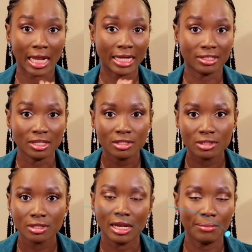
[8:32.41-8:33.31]
like
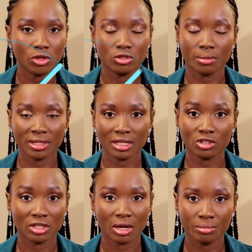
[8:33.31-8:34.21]
this, let me know in the comment
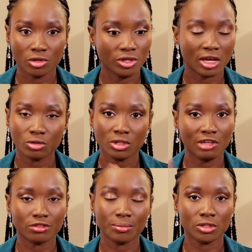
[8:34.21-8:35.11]
section down below. You can also
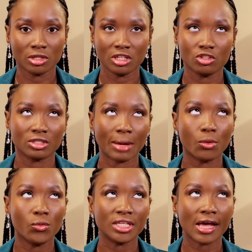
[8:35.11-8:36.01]
give topic suggestions. I'm
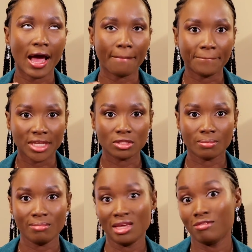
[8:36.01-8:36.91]
always happy to
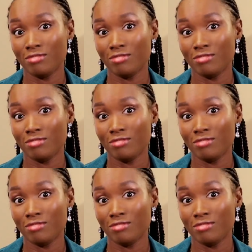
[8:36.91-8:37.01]
make